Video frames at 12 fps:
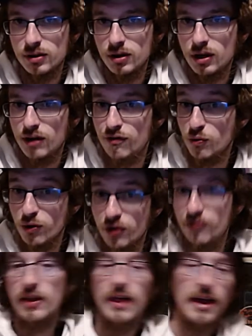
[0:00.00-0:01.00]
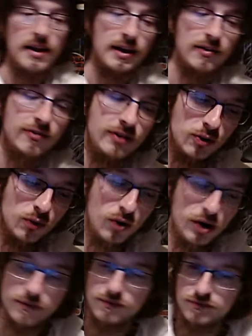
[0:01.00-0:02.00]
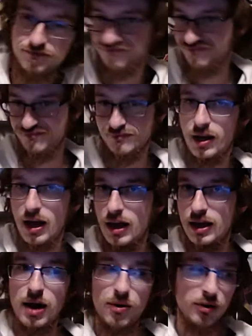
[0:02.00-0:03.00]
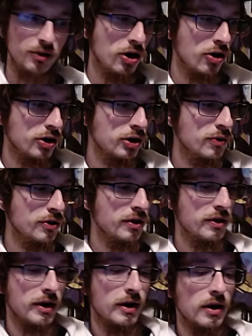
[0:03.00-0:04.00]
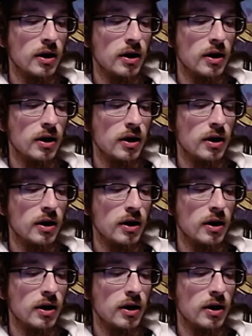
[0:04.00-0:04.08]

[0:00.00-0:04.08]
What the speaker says: if you want to say that deck is tier 1, I can't really argue with you there.